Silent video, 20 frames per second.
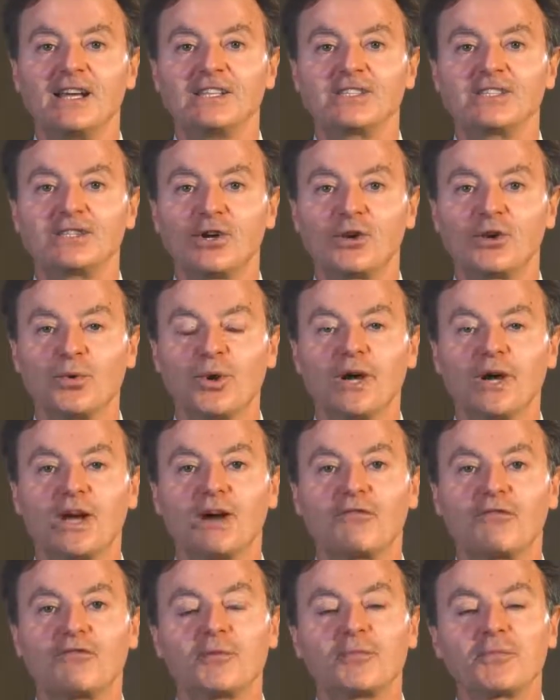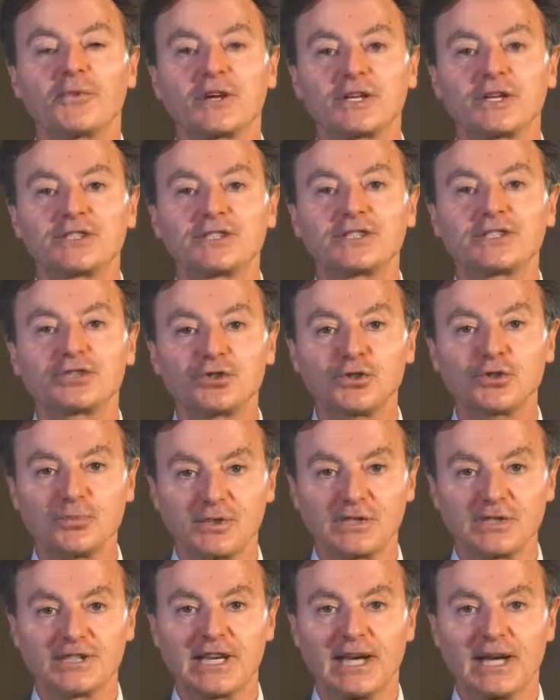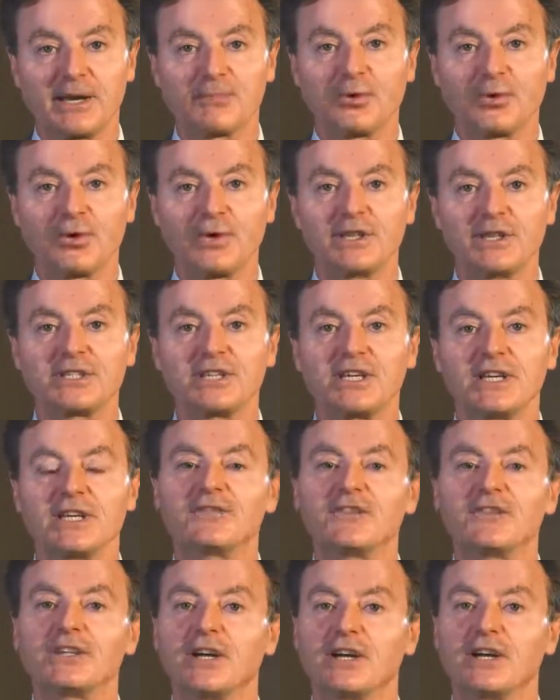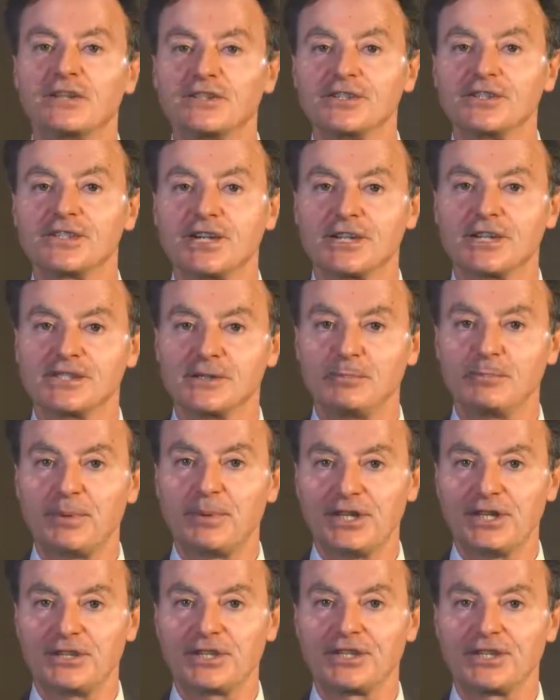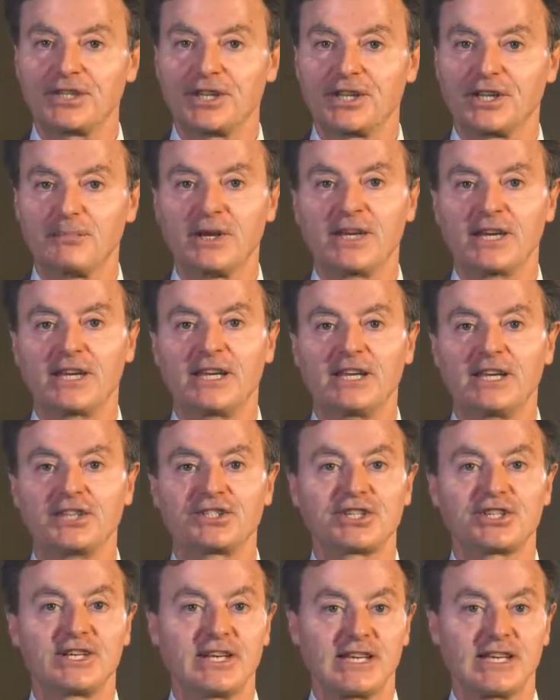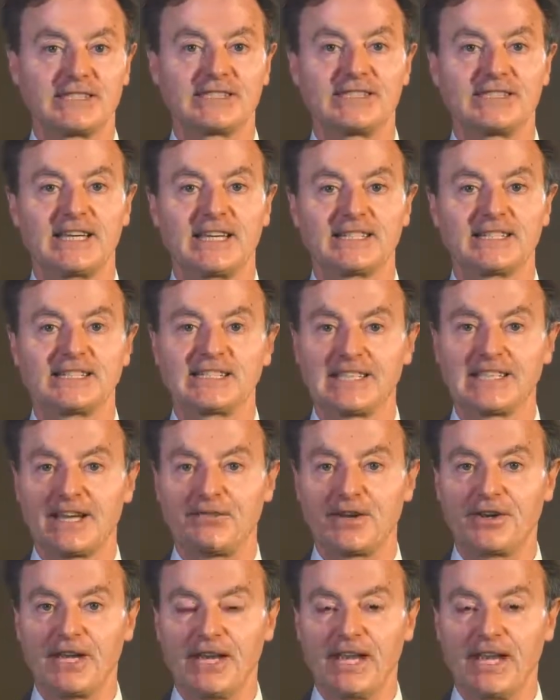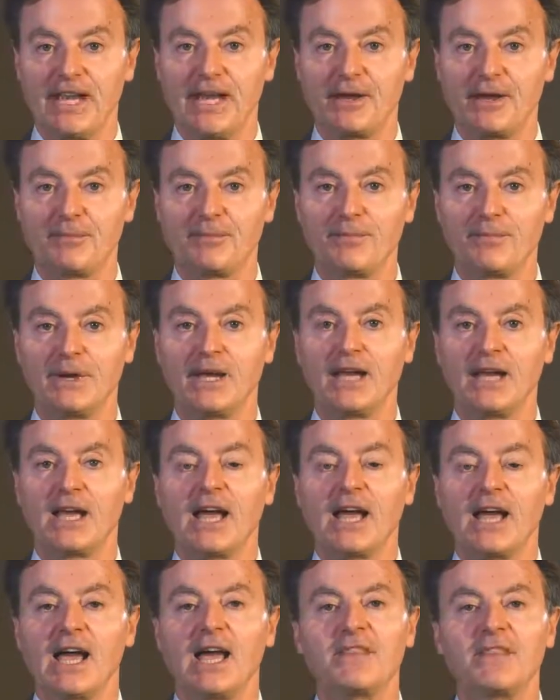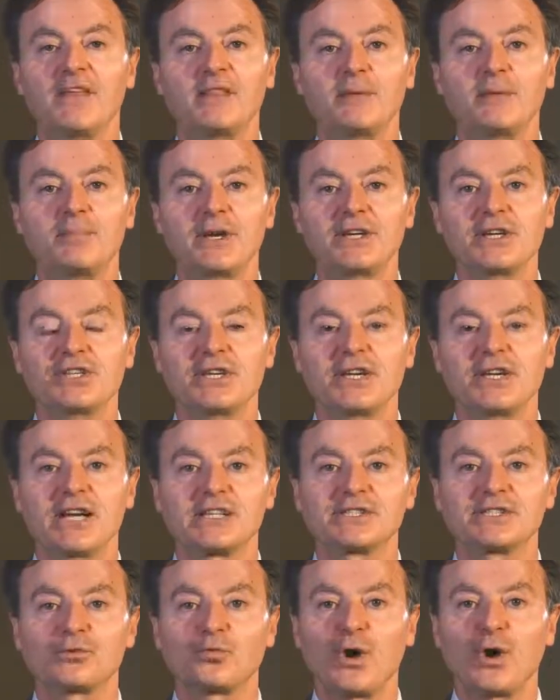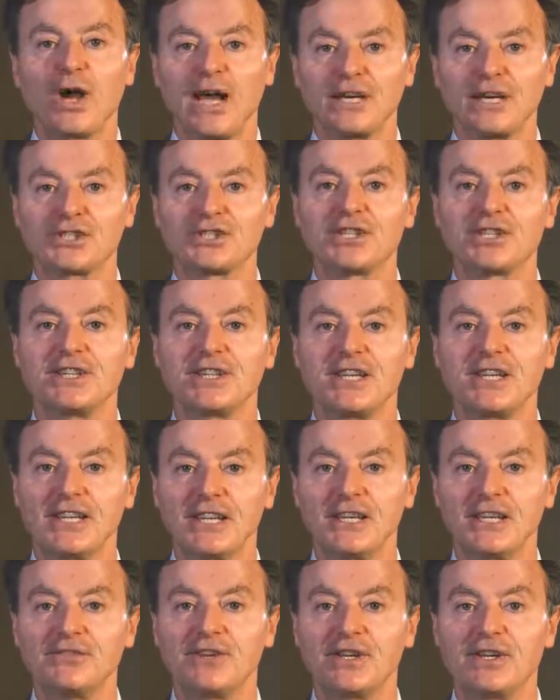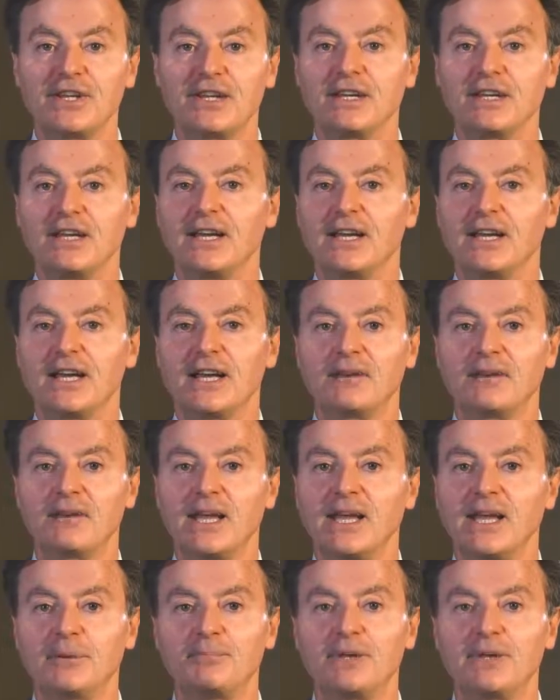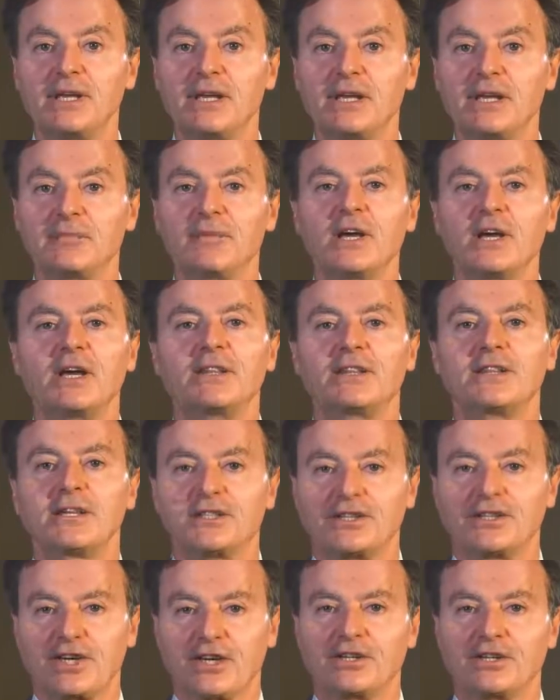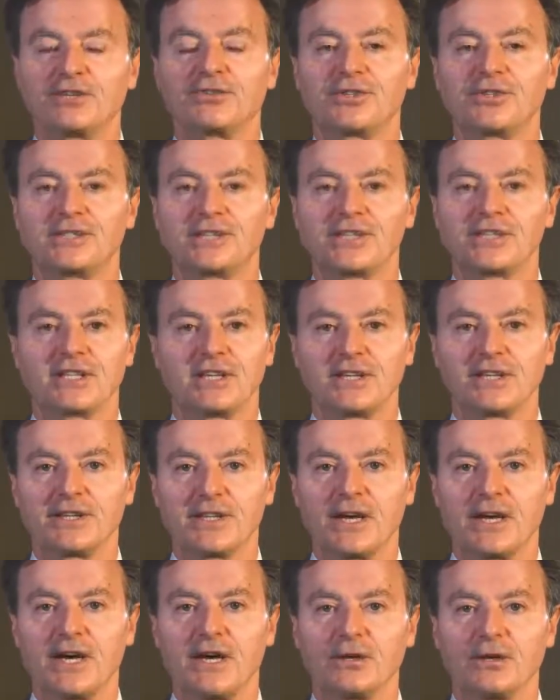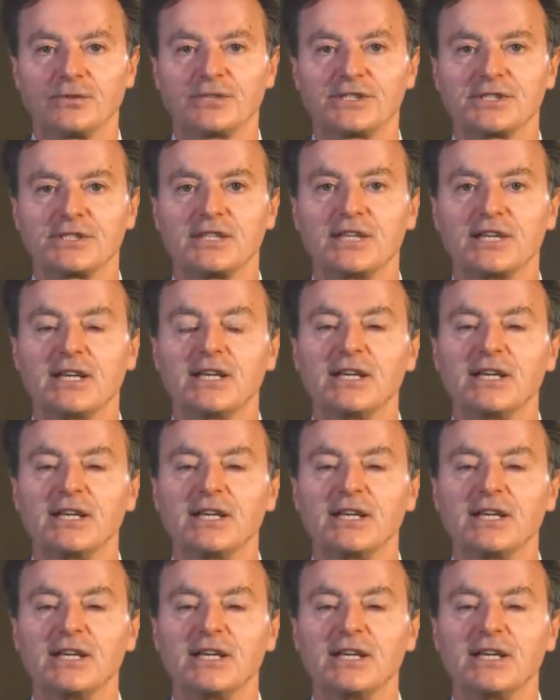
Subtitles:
So from the consumer standpoint, if the doctor starts a patient on a medication, let's say at 7 a.m., and then the patient has a rash in the evening at 8 p.m., the doctor is still in the house.